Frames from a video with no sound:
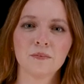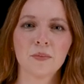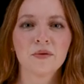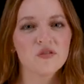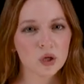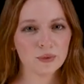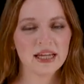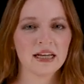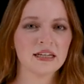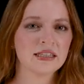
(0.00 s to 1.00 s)
But before
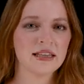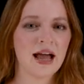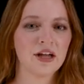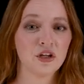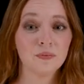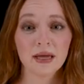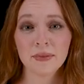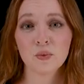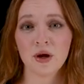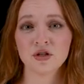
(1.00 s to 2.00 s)
we get into that, you may
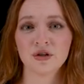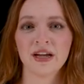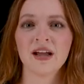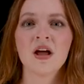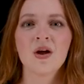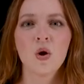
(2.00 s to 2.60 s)
be wondering